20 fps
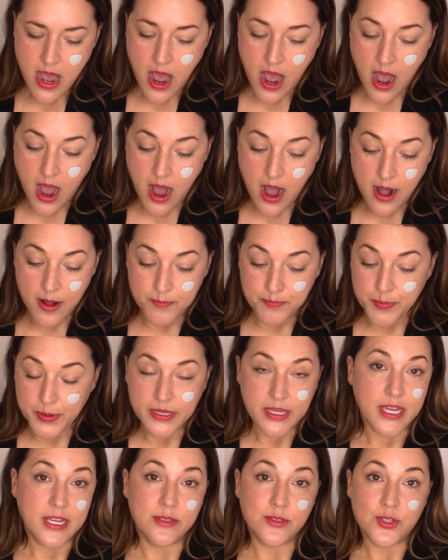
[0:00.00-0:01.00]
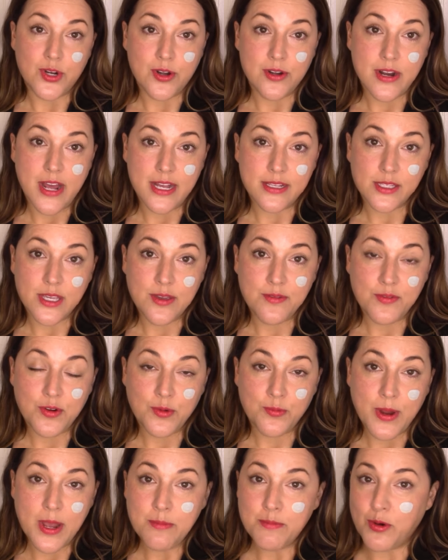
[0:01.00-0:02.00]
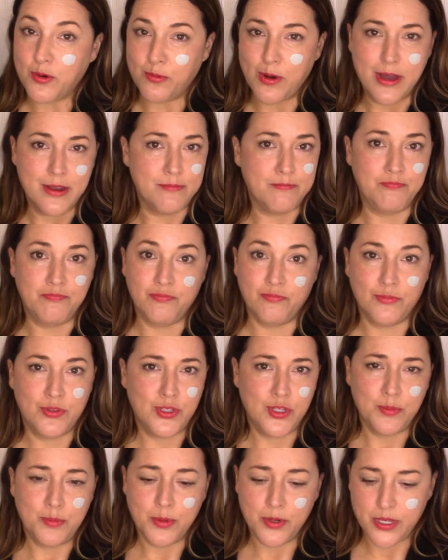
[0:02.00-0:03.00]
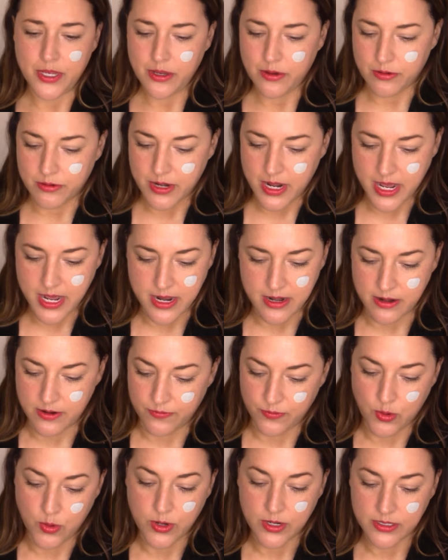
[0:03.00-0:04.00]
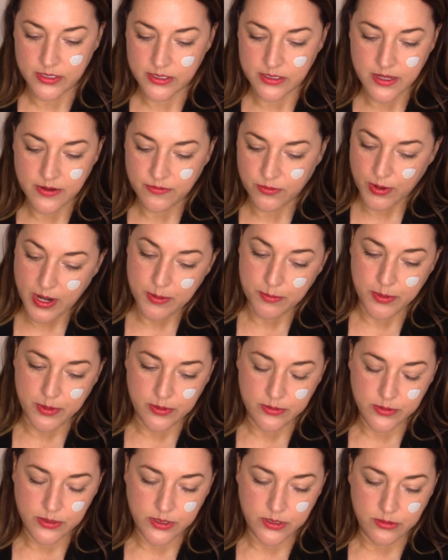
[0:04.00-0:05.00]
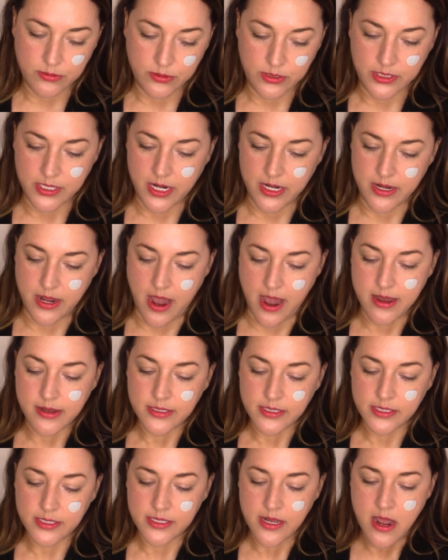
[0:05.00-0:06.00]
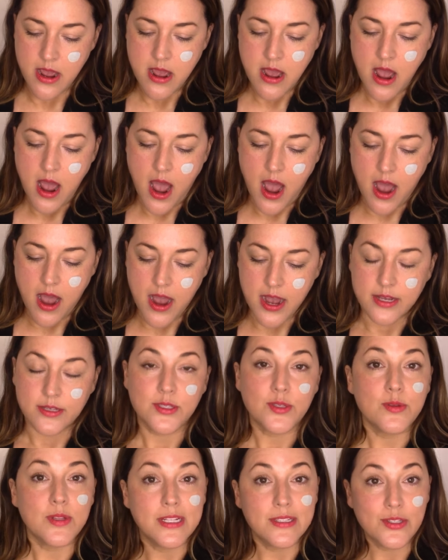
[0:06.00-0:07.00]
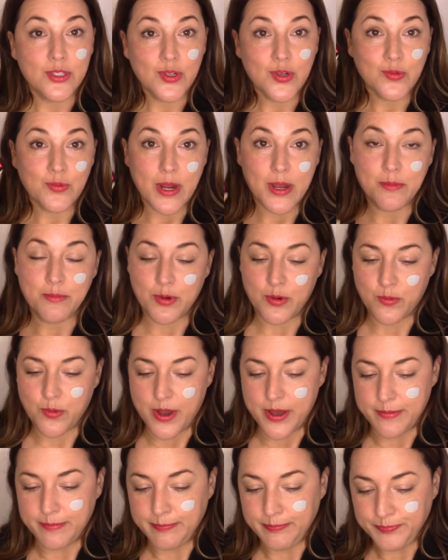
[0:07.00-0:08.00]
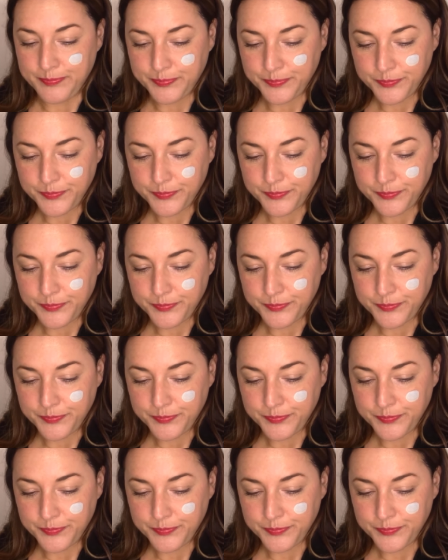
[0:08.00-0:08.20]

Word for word: Uh, but kids started asking for a rainbow one. Super cute. And of course, love rainbows, so said yes. Uh, so let's do a rainbow one.